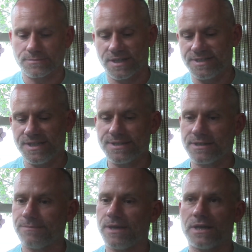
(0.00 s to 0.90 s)
A season
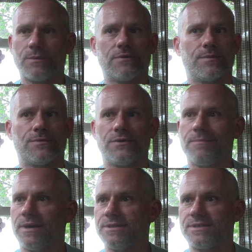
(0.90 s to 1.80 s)
could be anywhere from three
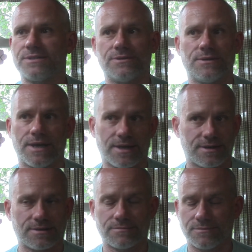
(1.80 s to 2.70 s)
months to
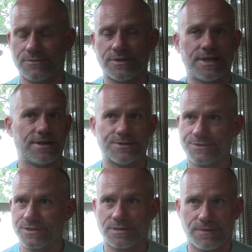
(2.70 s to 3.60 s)
like three years,
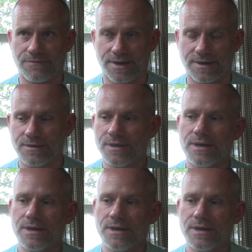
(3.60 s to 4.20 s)
just to be fair.